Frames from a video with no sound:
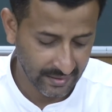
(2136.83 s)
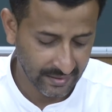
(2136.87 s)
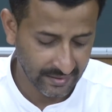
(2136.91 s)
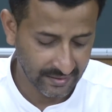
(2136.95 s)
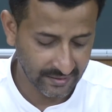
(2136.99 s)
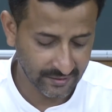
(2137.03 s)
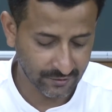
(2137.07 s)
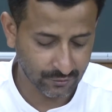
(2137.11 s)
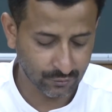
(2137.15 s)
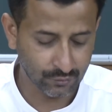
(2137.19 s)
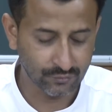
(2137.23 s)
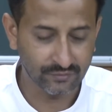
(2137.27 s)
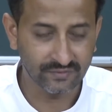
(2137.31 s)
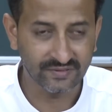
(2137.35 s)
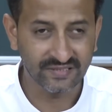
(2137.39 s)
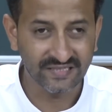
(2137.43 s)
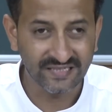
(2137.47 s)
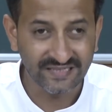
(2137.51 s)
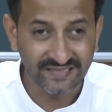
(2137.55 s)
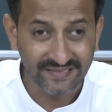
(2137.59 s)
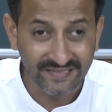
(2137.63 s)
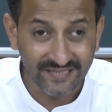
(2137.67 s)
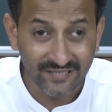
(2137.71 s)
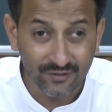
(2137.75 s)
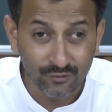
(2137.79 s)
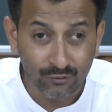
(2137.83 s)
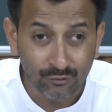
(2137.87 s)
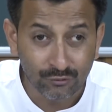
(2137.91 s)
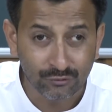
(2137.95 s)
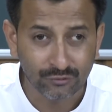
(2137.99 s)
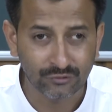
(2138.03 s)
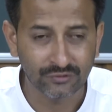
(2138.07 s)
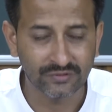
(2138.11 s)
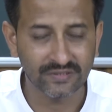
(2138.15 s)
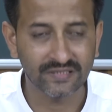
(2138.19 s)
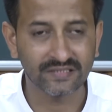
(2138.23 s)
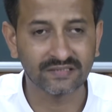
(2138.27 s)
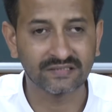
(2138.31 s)
is to
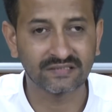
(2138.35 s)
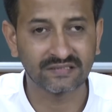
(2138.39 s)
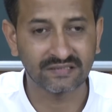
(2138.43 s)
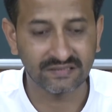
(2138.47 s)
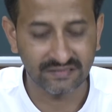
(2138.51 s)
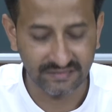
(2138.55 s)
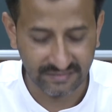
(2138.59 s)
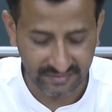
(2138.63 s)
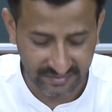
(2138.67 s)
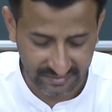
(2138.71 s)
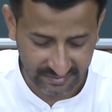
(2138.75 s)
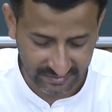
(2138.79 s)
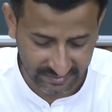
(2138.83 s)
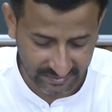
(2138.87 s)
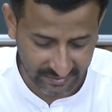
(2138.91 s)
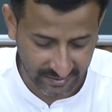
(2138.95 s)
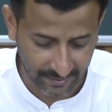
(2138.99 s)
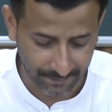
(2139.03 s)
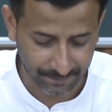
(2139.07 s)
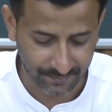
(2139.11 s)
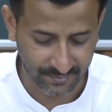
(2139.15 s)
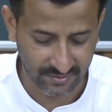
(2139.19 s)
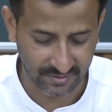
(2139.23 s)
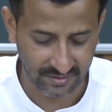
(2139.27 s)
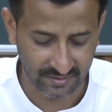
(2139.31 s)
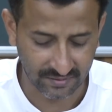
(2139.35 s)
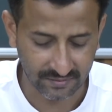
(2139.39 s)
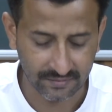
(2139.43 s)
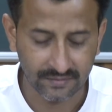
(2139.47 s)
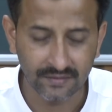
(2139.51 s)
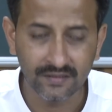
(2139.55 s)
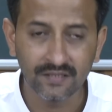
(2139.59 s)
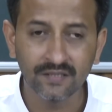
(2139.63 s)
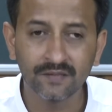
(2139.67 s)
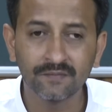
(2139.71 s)
deduce its description